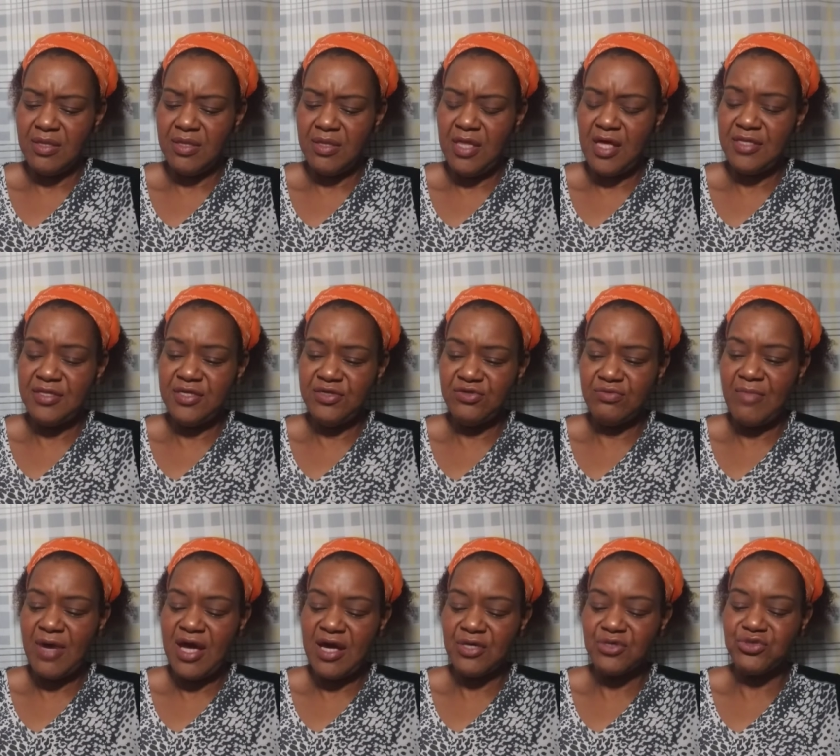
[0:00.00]
that these are
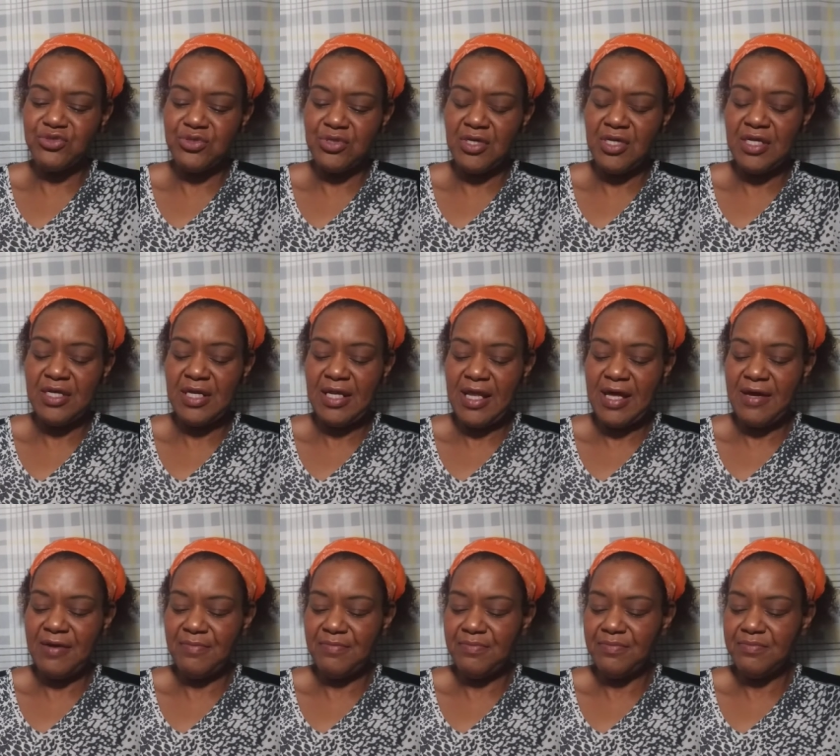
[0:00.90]
my extra good
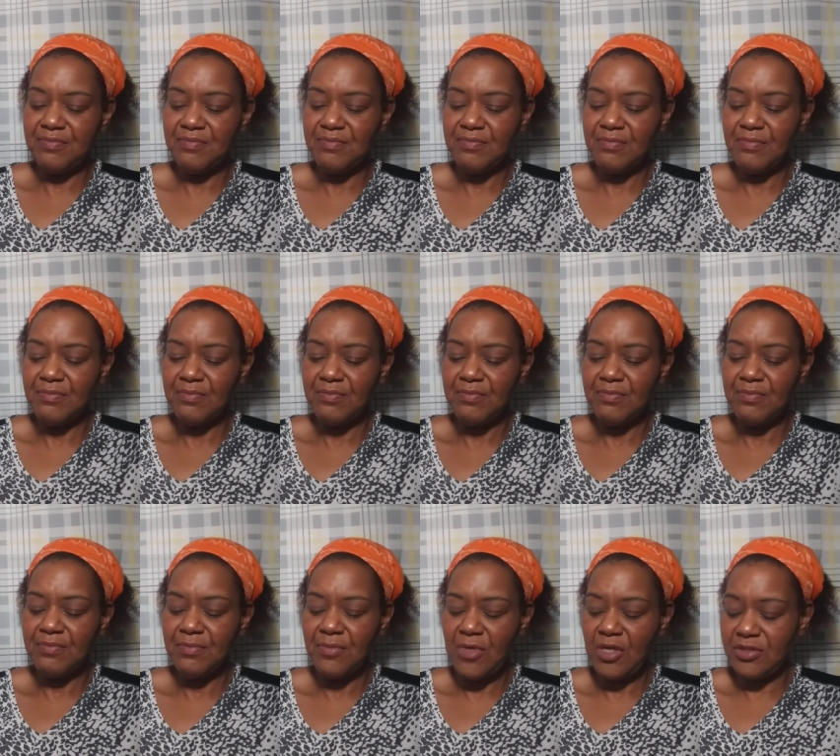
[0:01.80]
glam.
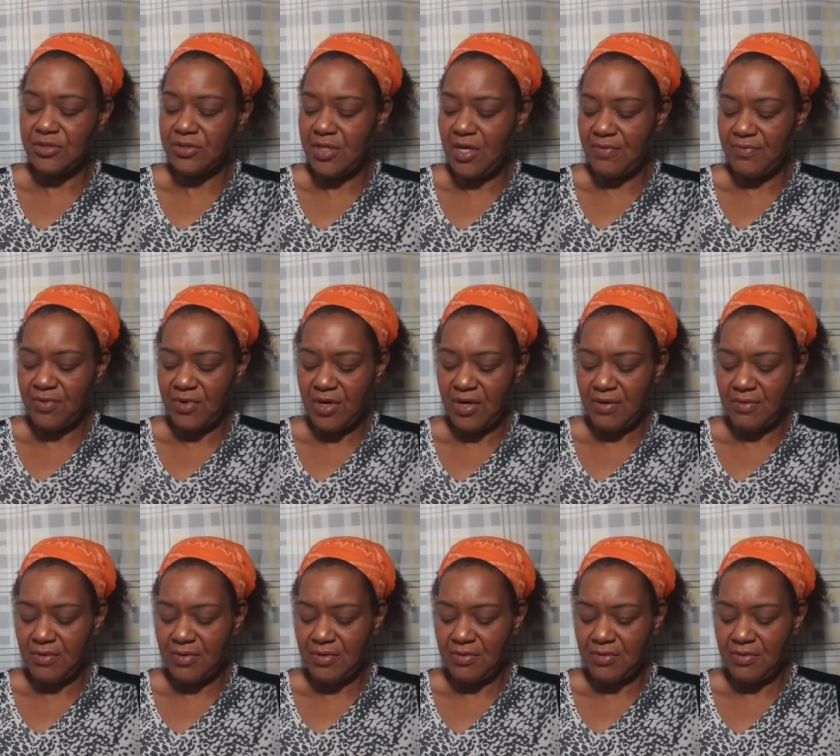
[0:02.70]
That's not very,